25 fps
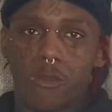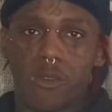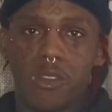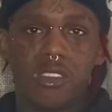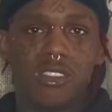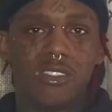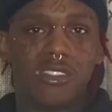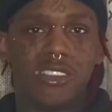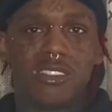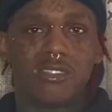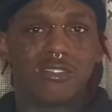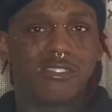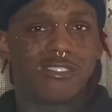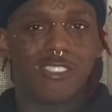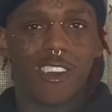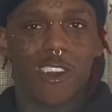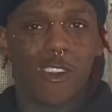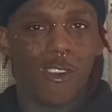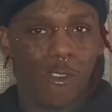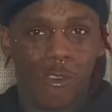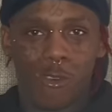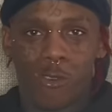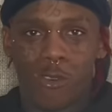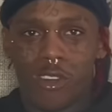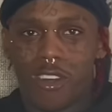He's just
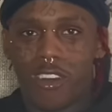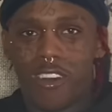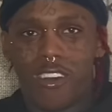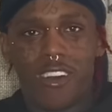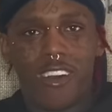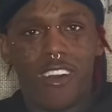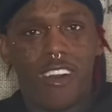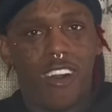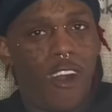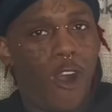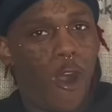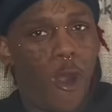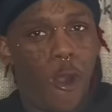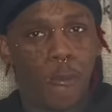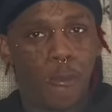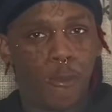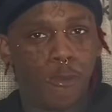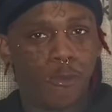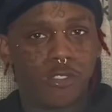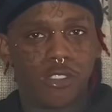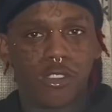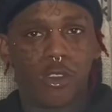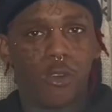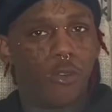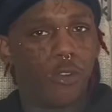so humble,
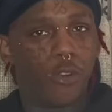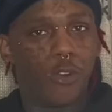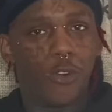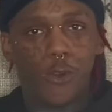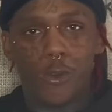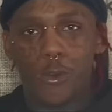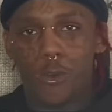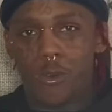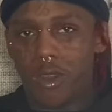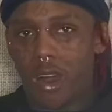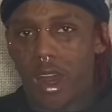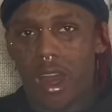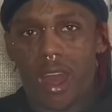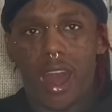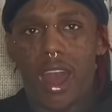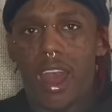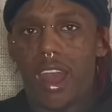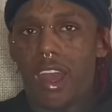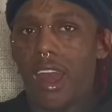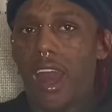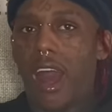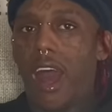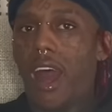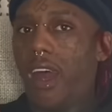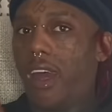so cool. Like I,
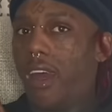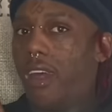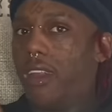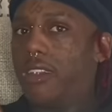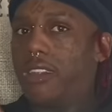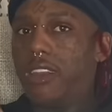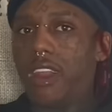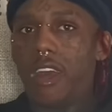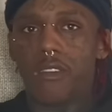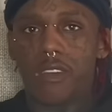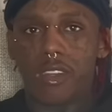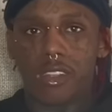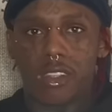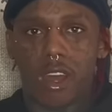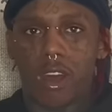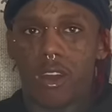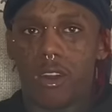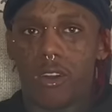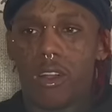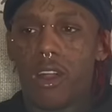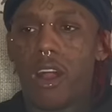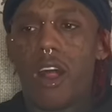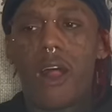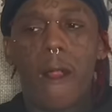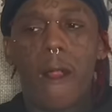I never
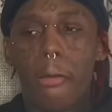thought.